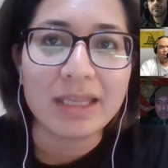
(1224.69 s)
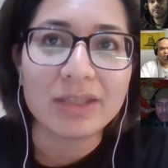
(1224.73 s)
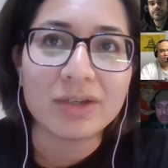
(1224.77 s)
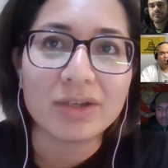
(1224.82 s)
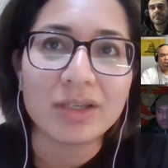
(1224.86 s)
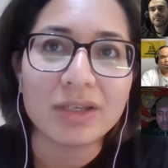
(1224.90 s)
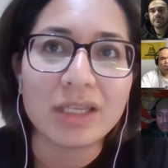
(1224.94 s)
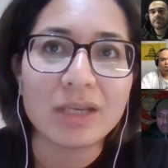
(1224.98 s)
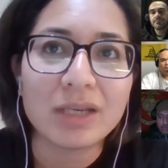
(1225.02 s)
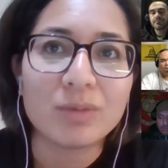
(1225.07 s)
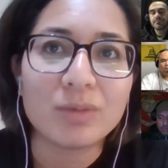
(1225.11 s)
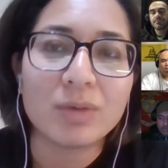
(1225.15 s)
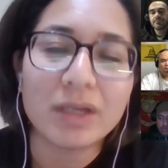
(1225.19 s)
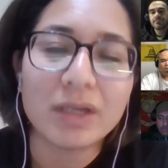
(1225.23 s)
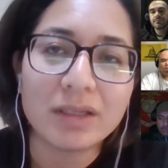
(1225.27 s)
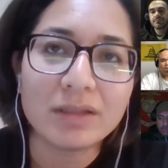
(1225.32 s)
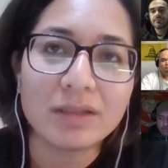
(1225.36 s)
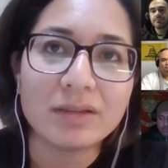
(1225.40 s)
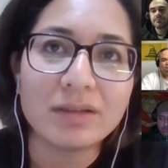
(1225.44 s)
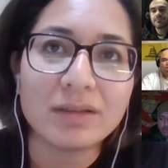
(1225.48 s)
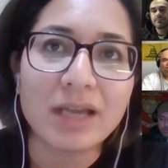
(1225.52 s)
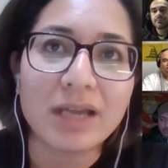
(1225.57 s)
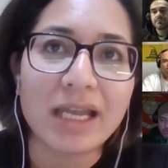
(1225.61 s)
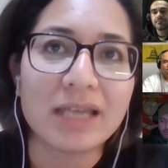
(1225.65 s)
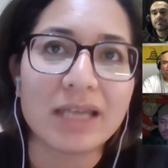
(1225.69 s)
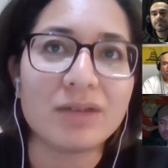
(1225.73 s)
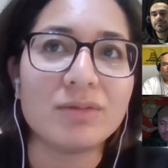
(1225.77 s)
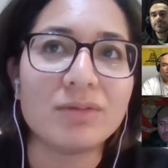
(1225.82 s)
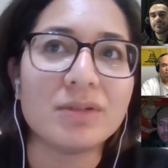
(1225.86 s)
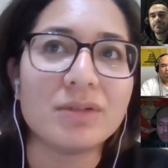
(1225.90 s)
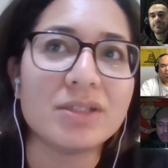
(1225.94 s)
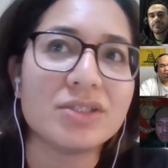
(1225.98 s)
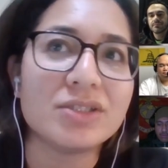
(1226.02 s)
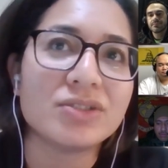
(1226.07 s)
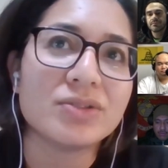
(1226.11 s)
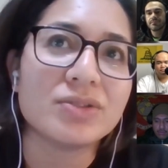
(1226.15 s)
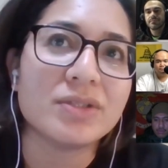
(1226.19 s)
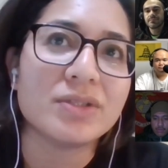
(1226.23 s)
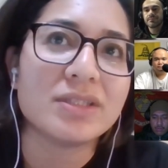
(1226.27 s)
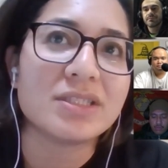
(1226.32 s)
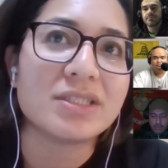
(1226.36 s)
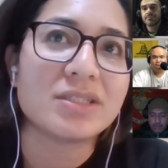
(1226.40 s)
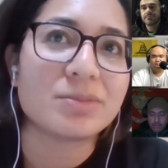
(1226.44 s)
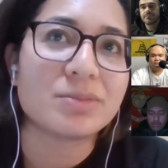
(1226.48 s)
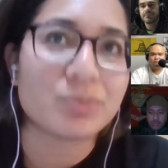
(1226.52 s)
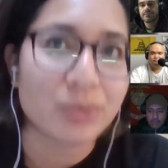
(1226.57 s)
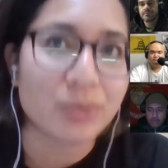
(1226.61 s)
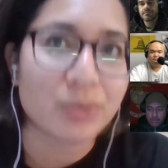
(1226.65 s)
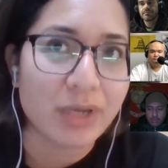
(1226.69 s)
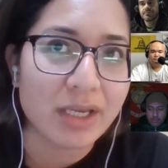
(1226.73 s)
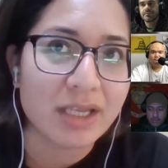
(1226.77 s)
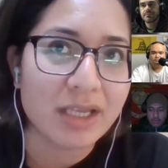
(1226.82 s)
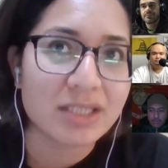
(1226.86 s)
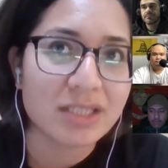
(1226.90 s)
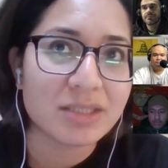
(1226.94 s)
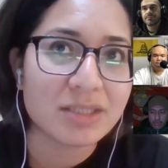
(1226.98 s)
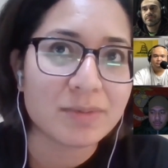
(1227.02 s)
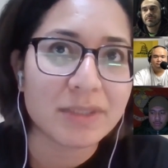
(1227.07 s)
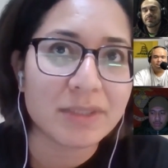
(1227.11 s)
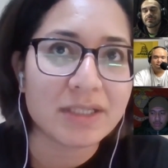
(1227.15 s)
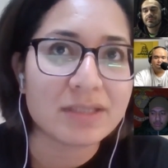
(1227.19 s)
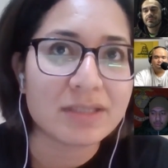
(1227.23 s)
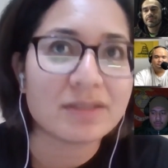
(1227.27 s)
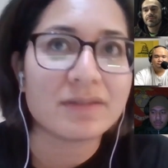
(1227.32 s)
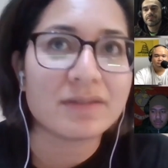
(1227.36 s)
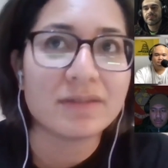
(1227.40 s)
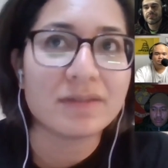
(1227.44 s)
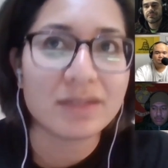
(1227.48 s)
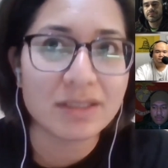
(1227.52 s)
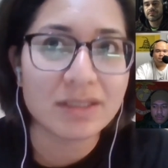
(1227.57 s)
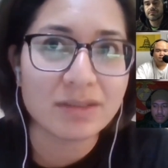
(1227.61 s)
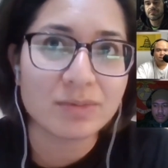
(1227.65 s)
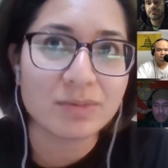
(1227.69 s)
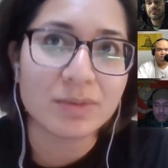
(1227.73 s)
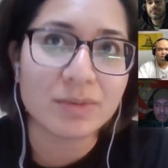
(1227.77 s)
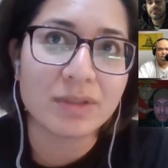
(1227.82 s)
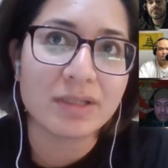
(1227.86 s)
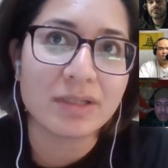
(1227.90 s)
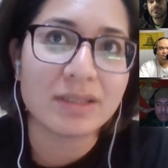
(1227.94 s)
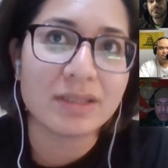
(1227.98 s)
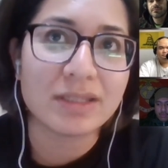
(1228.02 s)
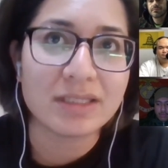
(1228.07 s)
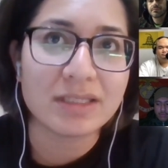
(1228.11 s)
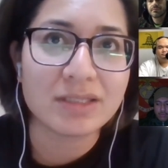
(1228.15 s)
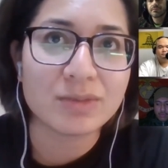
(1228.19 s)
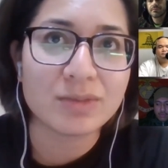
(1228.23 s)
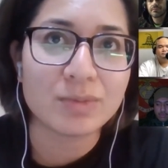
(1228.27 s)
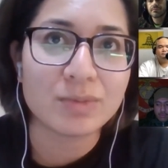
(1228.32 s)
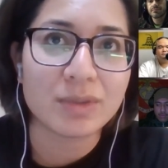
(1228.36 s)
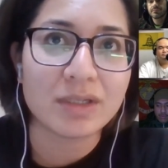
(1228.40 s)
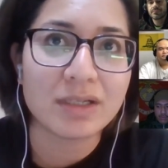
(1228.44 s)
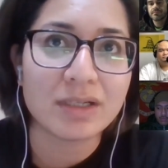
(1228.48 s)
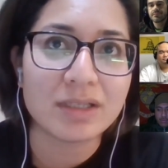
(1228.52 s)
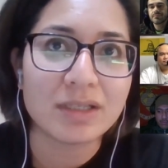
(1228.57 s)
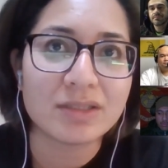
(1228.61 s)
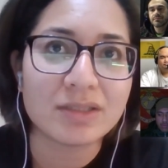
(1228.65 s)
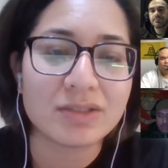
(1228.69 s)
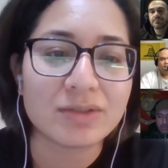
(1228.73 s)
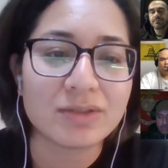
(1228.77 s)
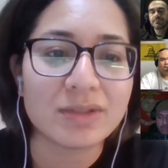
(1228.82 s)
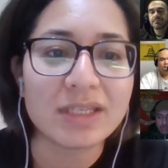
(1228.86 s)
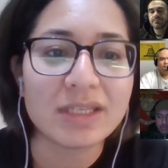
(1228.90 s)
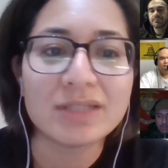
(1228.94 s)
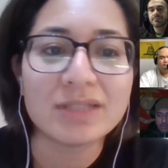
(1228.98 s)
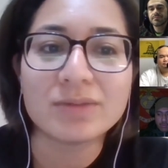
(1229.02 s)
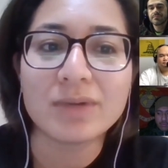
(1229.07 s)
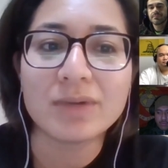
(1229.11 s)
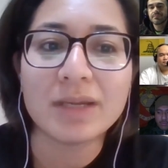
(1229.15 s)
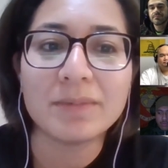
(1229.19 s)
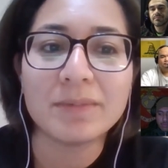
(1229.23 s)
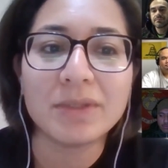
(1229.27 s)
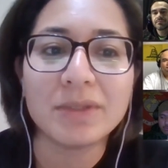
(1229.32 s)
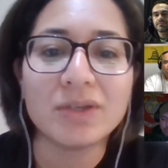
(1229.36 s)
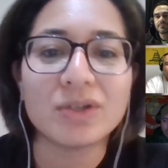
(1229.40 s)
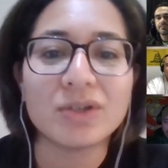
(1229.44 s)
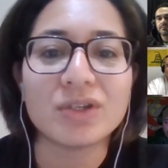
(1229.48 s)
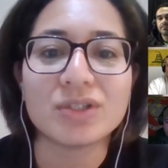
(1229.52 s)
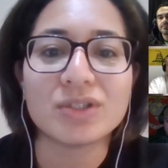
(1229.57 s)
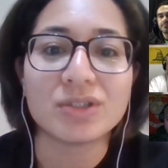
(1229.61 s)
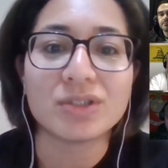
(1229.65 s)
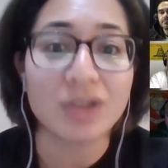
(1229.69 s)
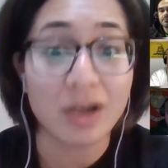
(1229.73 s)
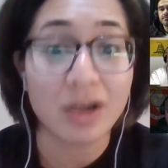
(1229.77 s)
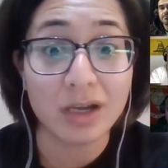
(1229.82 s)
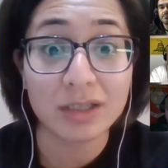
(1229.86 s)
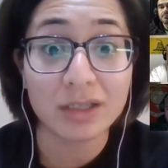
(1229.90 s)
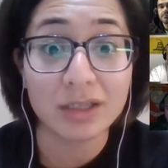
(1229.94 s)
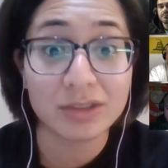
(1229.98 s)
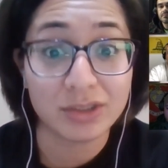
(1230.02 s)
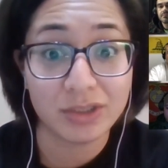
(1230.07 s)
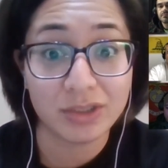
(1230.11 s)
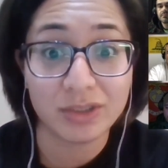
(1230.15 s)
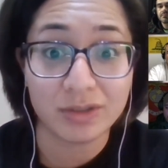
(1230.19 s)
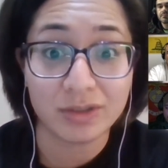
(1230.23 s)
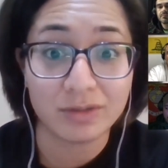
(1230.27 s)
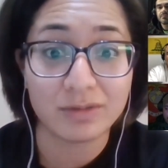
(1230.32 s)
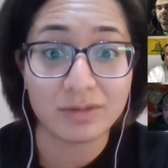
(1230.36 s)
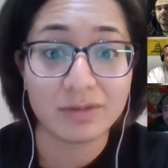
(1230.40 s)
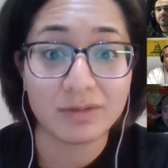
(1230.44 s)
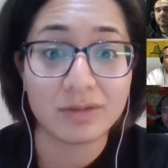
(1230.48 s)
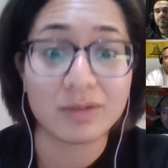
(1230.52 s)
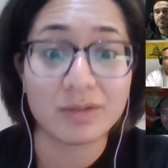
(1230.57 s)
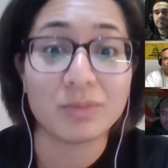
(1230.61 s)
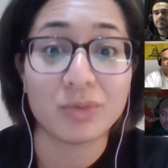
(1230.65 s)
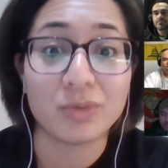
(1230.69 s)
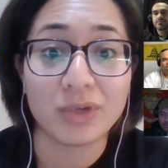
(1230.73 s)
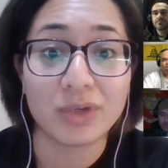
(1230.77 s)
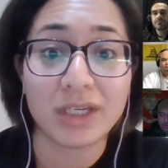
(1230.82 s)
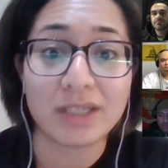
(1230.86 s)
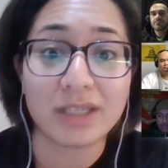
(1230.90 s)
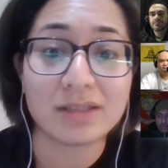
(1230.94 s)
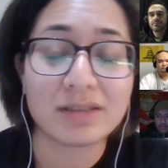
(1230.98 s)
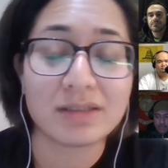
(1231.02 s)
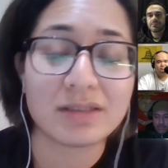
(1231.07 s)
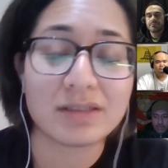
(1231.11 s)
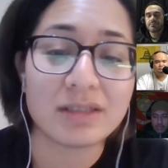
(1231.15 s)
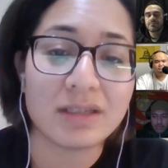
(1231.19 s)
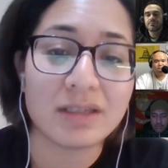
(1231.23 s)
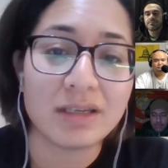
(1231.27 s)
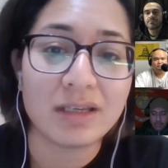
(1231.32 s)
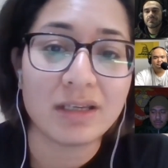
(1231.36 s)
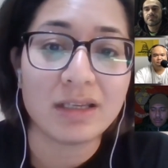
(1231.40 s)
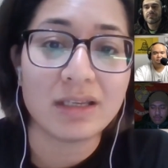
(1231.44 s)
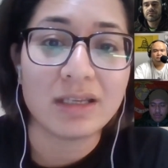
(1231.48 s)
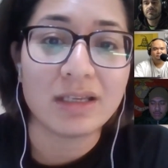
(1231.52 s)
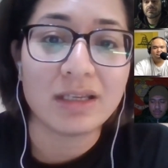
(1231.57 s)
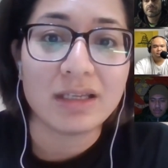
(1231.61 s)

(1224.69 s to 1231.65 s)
And they're like, well, I don't want to join this branch because of this one. So that's why I'm here to talk to you, the Marines.